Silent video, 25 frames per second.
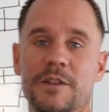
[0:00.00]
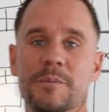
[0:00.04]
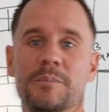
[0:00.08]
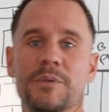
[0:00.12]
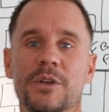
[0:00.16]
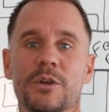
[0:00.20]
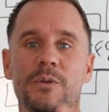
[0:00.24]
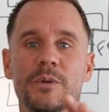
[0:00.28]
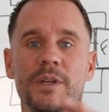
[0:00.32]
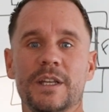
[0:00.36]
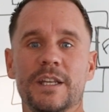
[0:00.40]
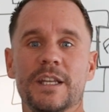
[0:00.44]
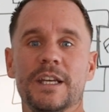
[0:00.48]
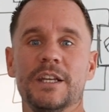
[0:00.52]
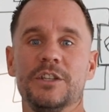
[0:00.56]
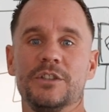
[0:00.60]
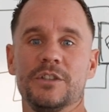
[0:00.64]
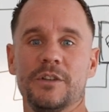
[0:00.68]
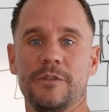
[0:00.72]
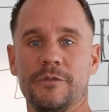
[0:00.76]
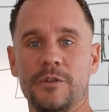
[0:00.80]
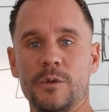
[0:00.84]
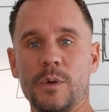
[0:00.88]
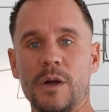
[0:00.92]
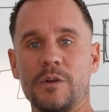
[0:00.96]
beauty niche. So
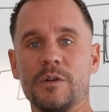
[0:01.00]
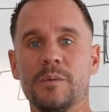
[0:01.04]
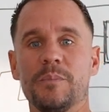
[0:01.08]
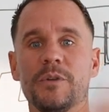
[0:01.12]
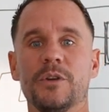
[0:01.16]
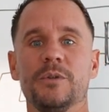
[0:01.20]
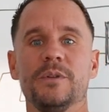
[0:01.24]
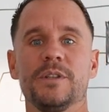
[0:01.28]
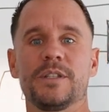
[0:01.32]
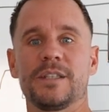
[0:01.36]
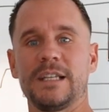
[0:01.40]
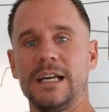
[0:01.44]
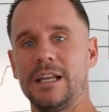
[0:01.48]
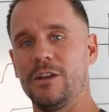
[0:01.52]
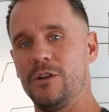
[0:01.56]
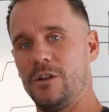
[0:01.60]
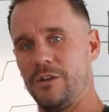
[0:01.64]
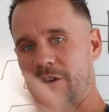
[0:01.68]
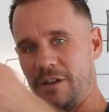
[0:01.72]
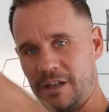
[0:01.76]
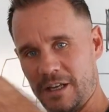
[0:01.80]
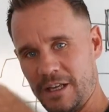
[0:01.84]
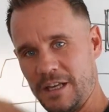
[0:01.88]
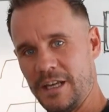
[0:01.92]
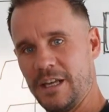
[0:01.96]
if you own a beauty
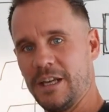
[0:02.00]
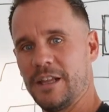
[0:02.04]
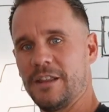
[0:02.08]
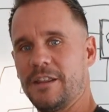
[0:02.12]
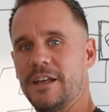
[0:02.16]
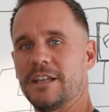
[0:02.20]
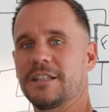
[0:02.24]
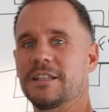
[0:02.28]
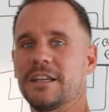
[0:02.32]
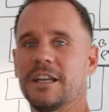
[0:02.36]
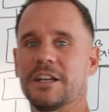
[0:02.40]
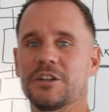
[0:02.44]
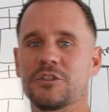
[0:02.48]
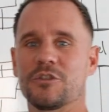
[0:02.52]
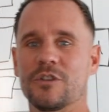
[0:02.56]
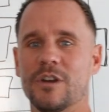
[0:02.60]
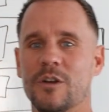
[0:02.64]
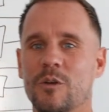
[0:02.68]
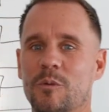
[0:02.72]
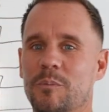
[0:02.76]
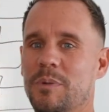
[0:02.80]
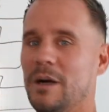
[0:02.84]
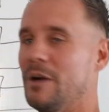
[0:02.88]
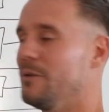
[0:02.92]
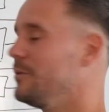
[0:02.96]
salon, there's an extra
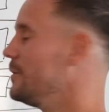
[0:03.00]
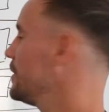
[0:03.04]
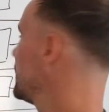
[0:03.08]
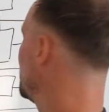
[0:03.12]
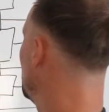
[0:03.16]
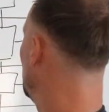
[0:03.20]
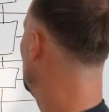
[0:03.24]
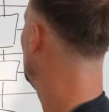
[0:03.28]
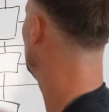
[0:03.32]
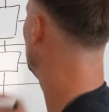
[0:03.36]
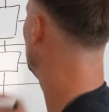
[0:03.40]
little bonus there